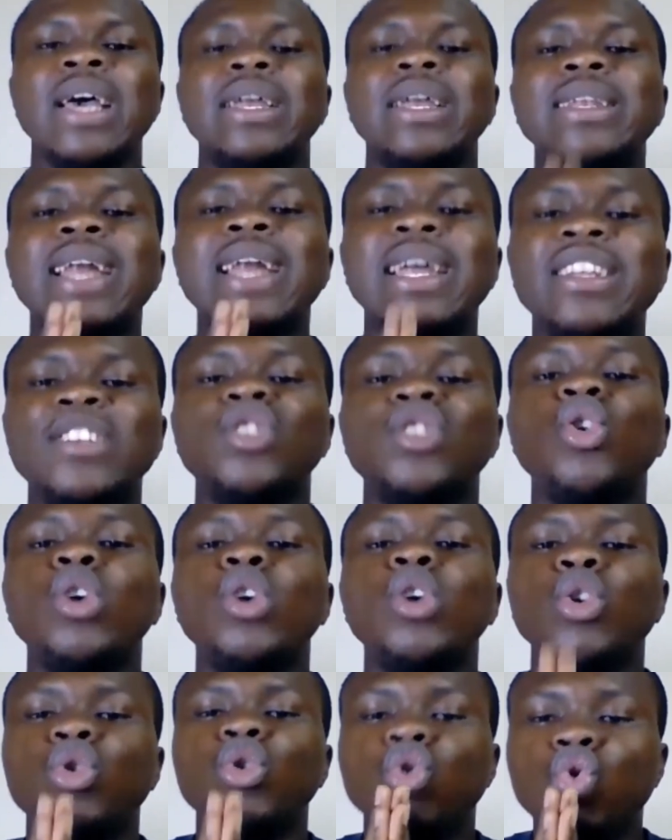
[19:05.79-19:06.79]
that is going
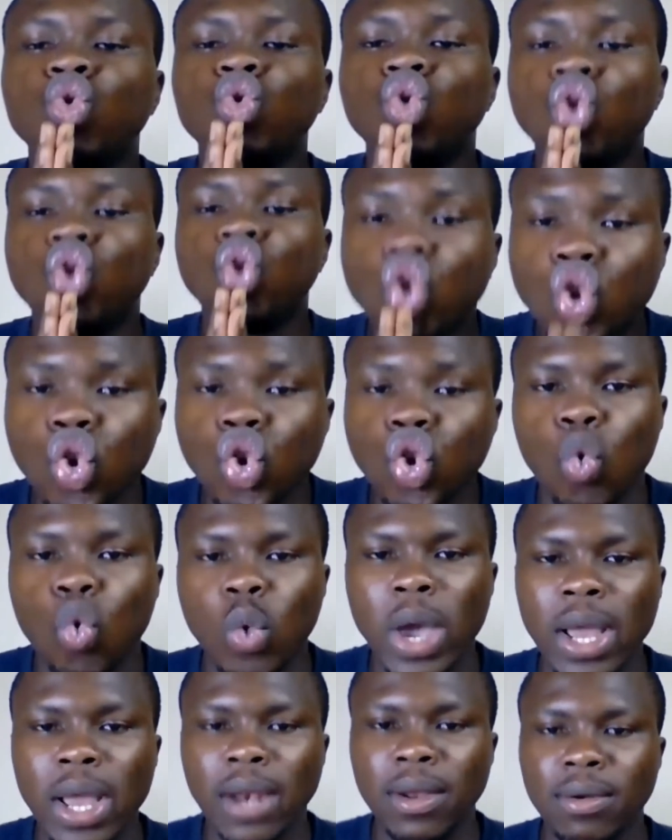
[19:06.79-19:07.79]
to do so
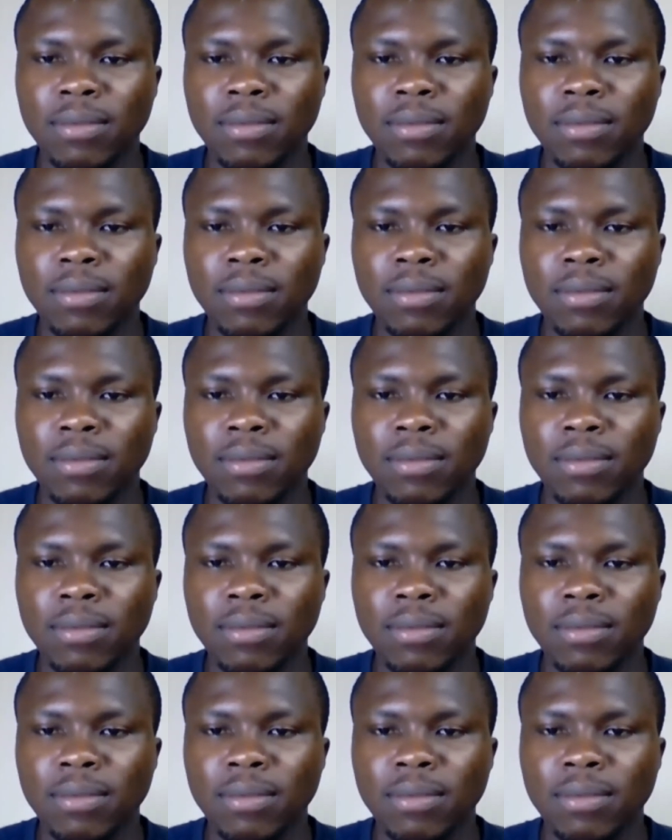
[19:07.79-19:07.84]
well.